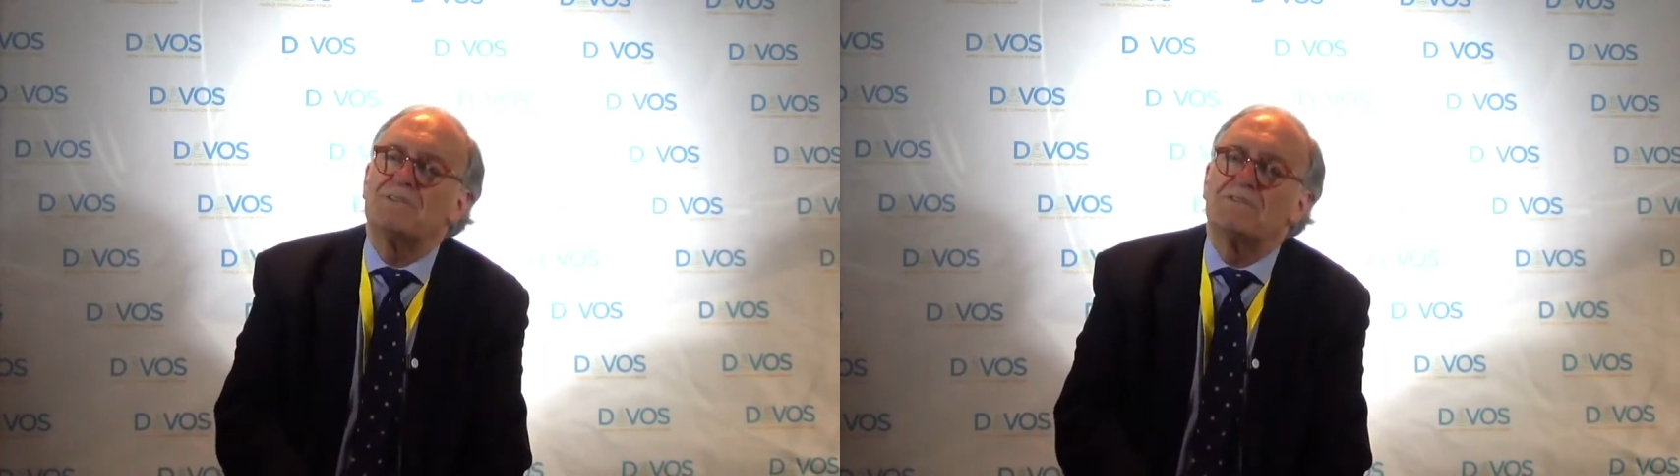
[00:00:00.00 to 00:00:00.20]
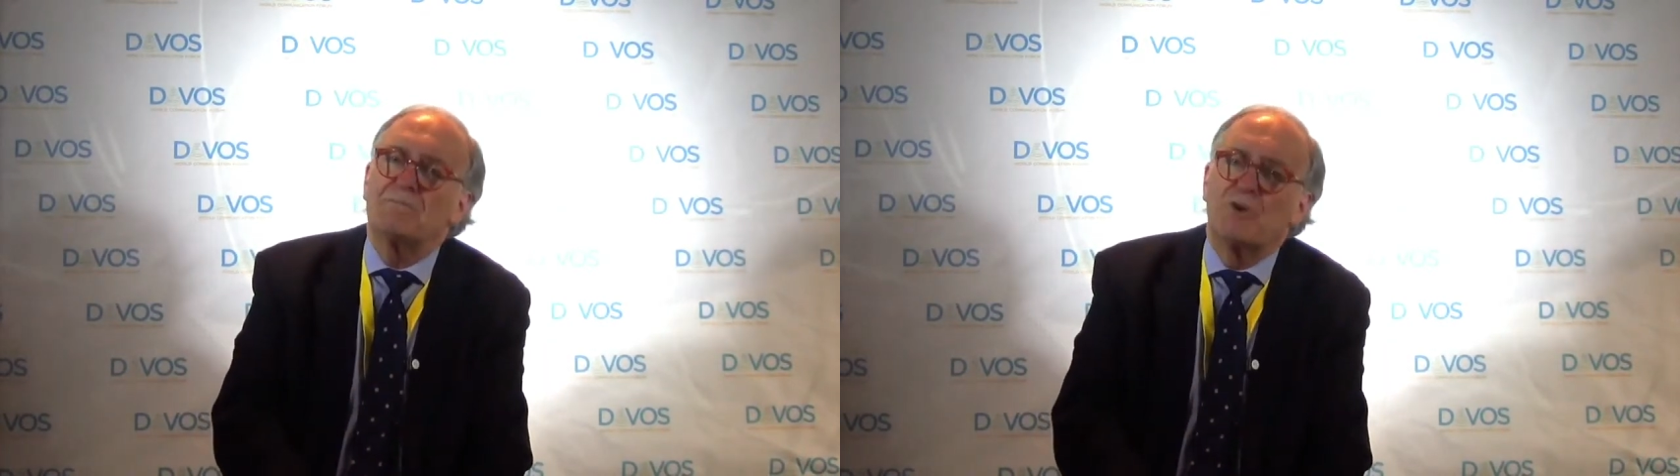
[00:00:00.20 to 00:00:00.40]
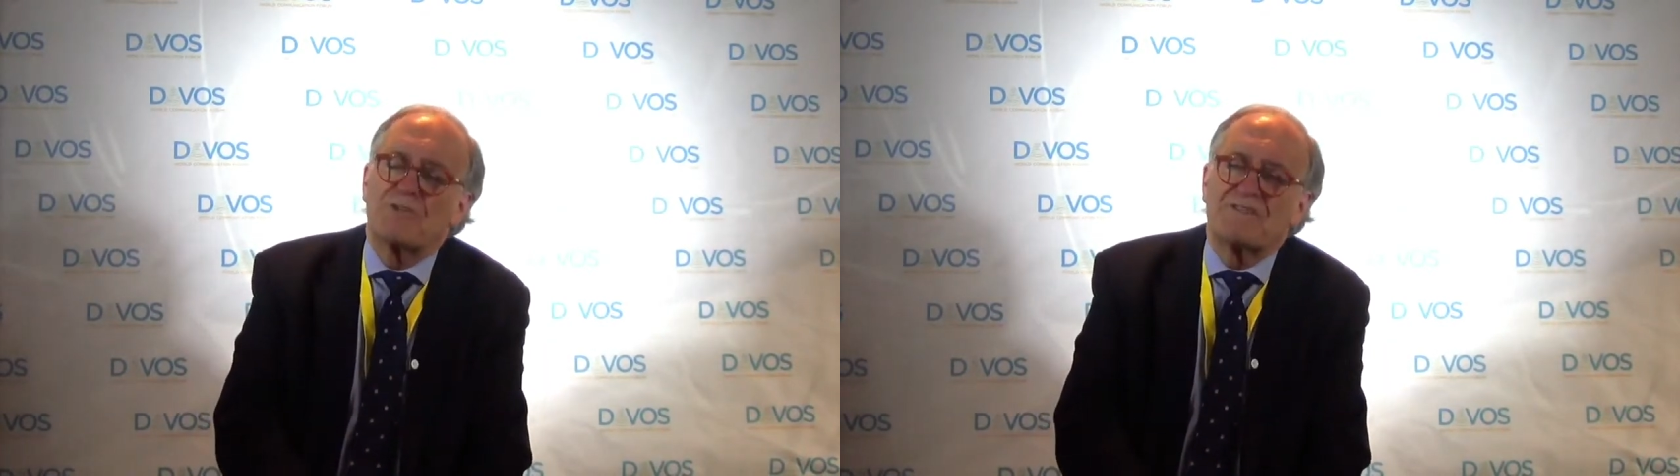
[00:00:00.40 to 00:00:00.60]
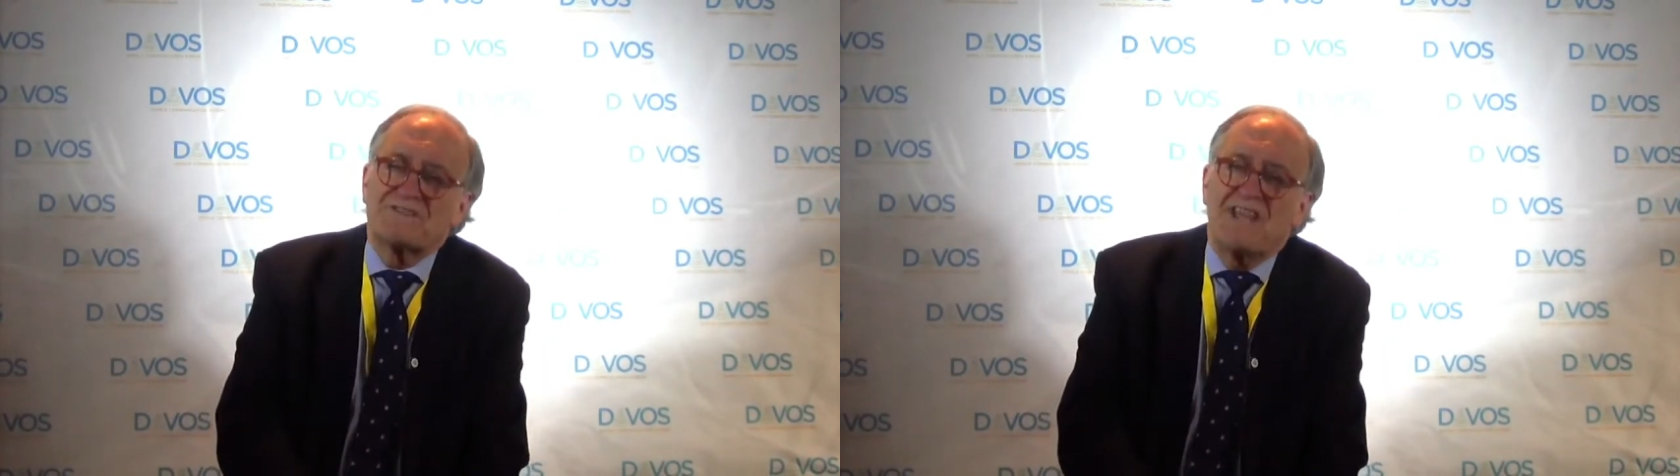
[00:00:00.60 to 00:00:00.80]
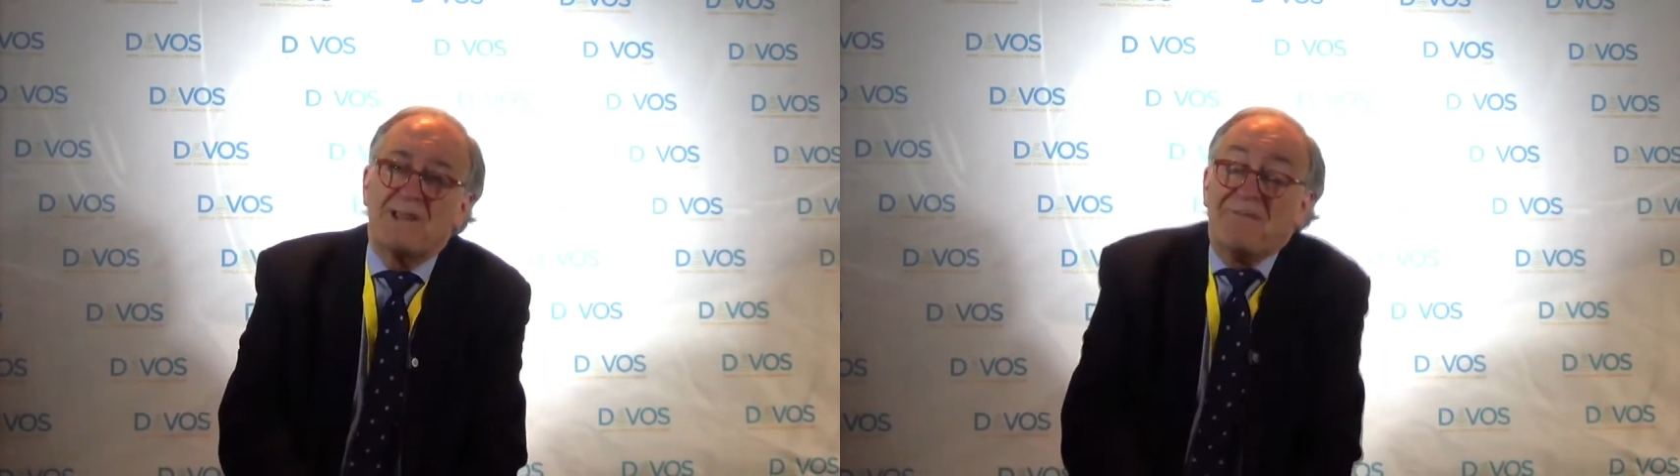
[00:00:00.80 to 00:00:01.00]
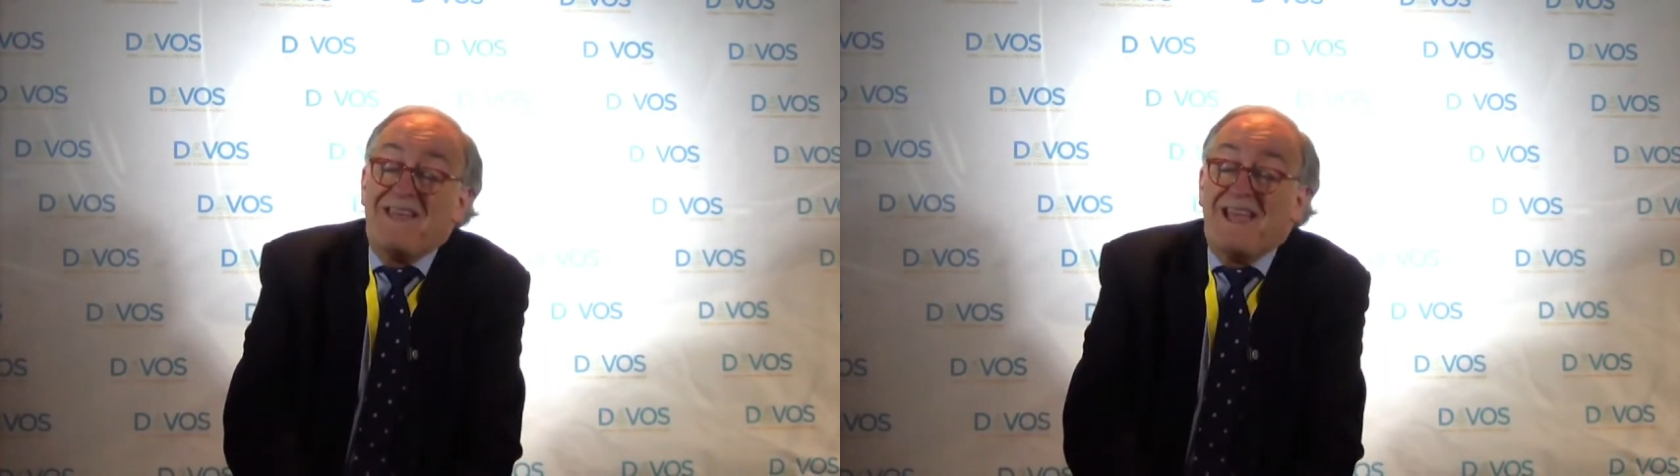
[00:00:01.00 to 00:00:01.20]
bit of more of the same.